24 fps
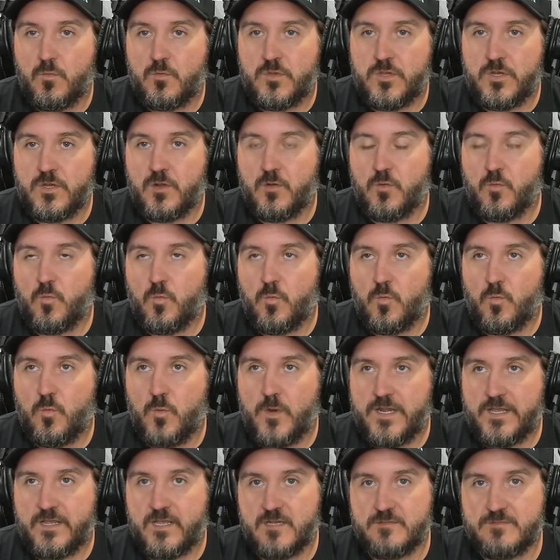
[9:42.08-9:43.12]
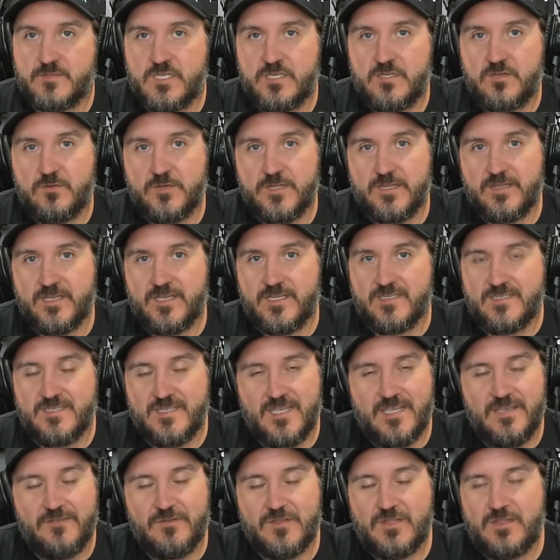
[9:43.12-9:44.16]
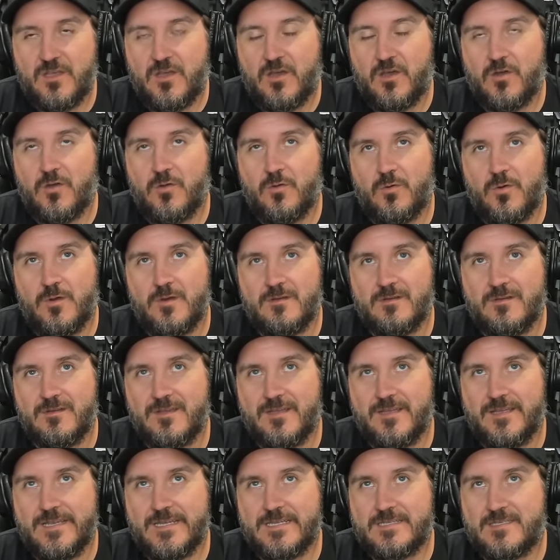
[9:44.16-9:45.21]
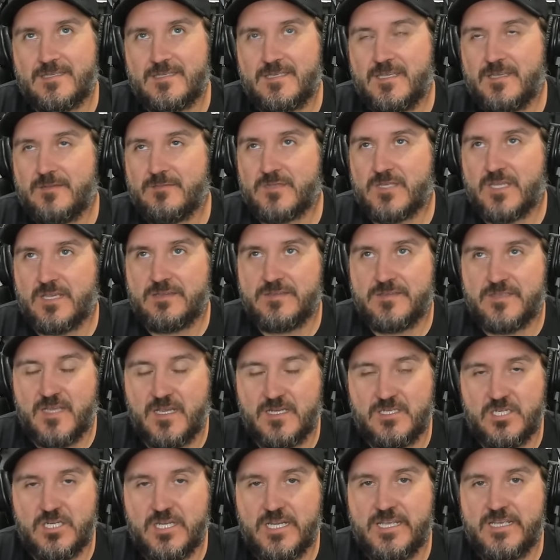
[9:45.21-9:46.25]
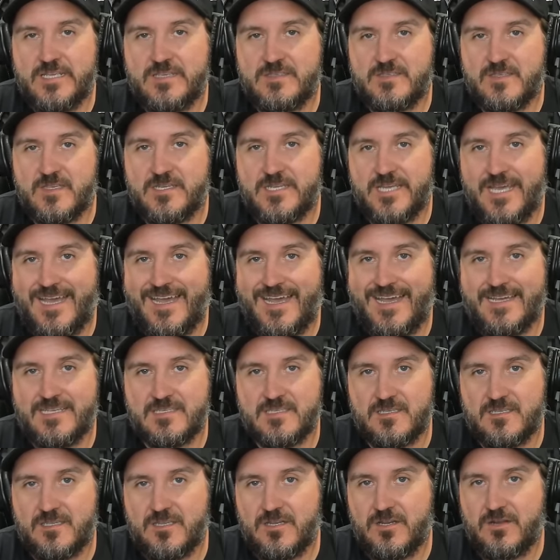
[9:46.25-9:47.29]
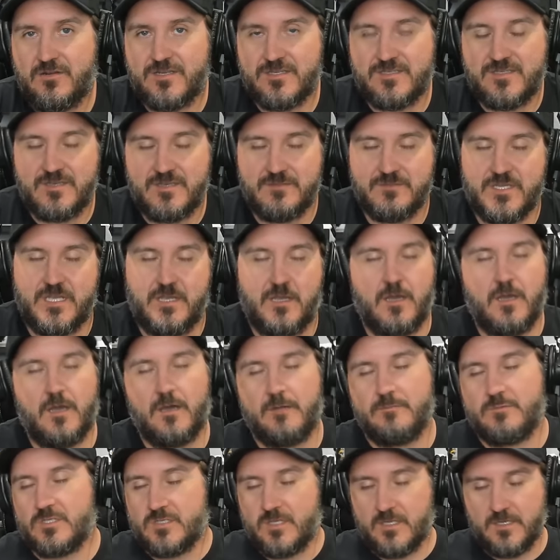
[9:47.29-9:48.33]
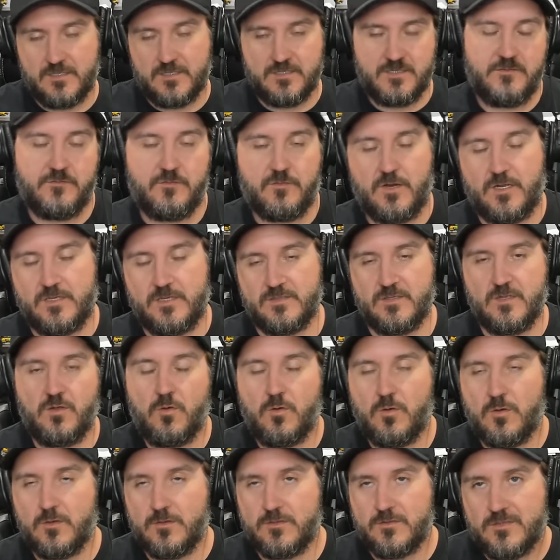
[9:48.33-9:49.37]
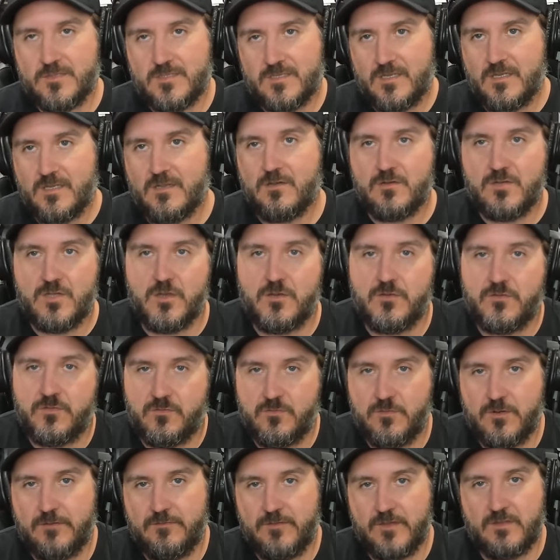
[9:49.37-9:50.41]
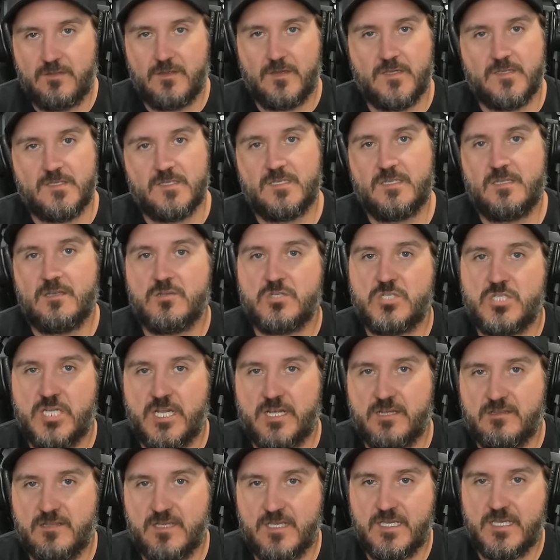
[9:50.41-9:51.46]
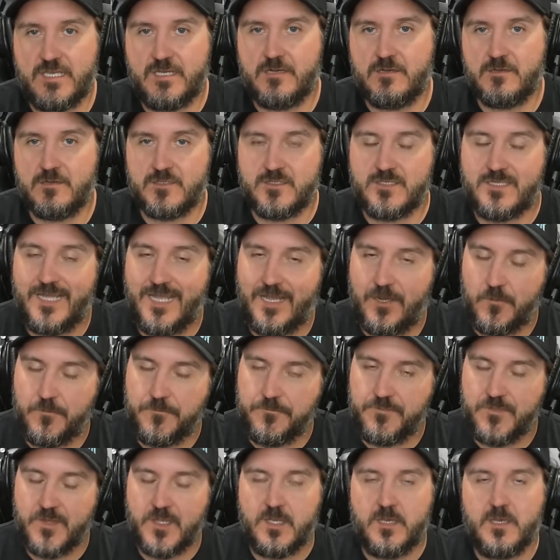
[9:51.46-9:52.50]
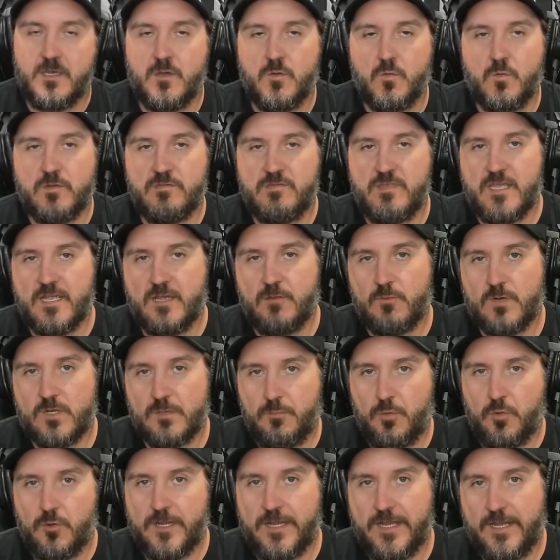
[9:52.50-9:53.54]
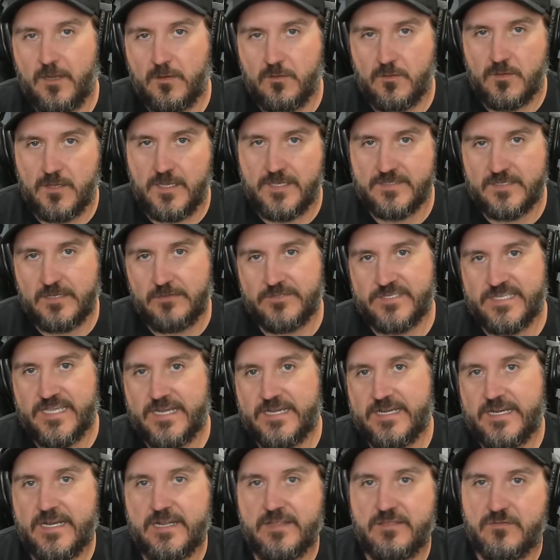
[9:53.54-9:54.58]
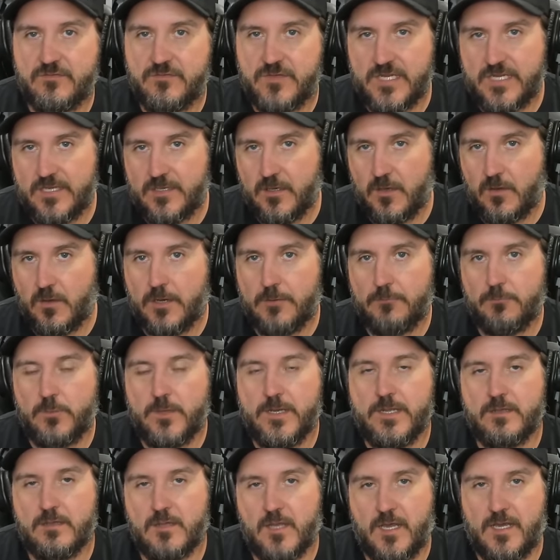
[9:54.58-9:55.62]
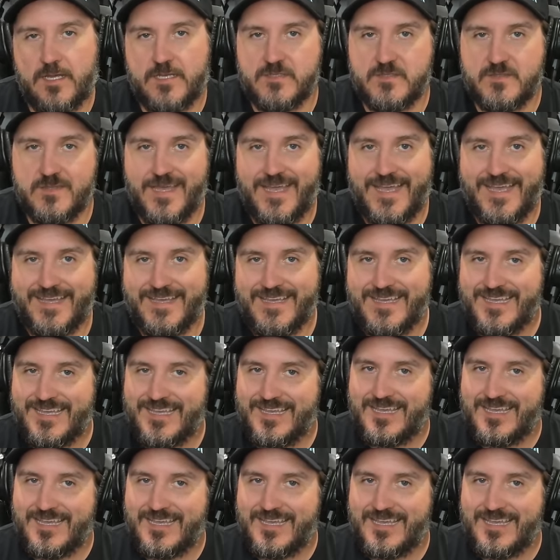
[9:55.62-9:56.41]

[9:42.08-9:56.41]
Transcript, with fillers: you know, when it comes to doing this, even though it seems like such an easy task, you know, and it seems like, oh, I'm just going to defrost a coil, you still go through everything, still check the heaters. Now, one thing I want to point out as I was editing the video, I realized that